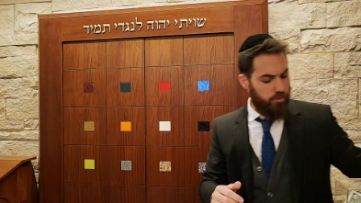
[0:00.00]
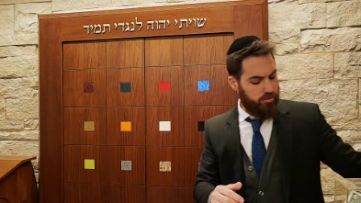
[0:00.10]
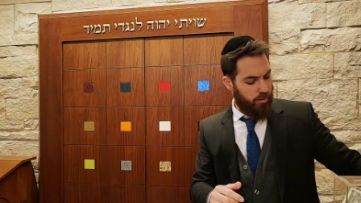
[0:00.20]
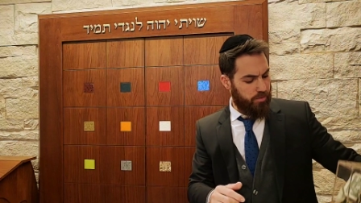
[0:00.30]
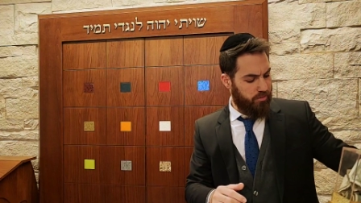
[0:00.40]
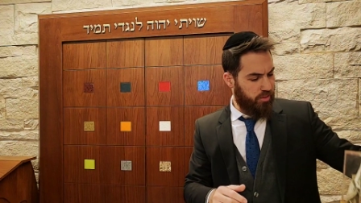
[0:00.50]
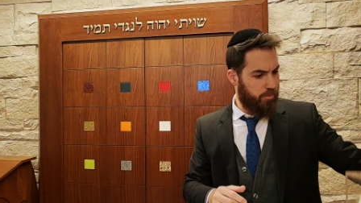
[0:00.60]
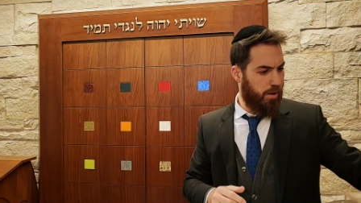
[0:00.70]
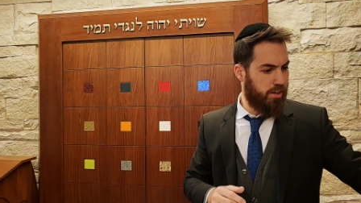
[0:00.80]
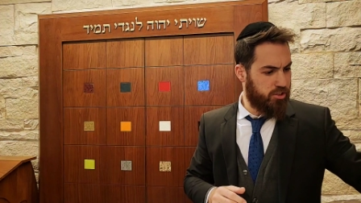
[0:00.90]
with something from the
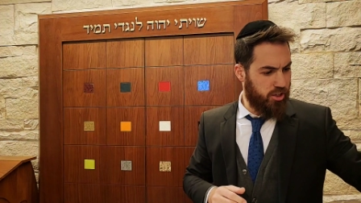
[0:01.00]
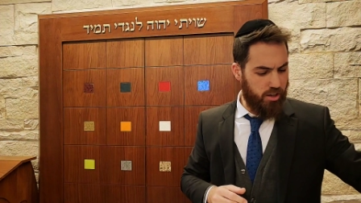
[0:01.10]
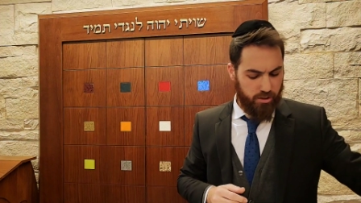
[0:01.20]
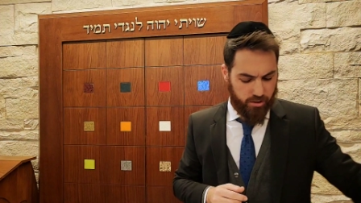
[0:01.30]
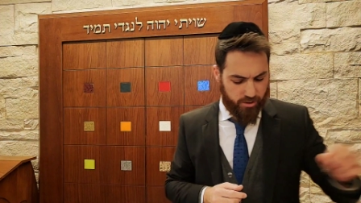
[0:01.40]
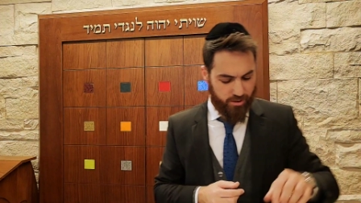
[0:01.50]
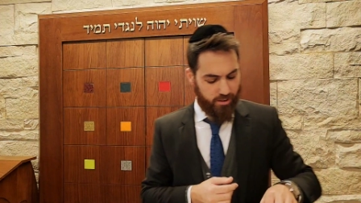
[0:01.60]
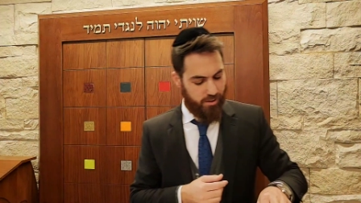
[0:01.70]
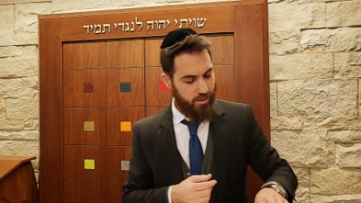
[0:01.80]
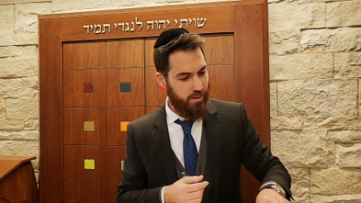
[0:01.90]
parsha,
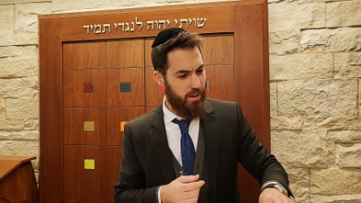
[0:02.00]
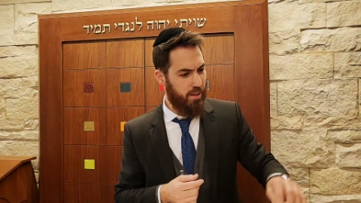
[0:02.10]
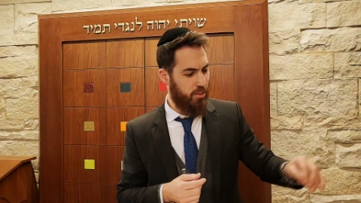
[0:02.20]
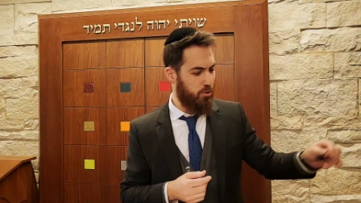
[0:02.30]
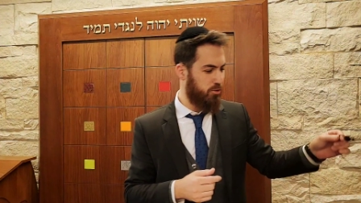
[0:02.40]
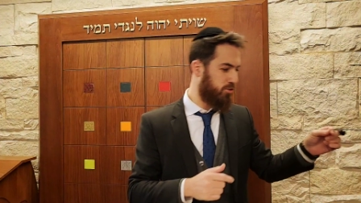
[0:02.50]
and those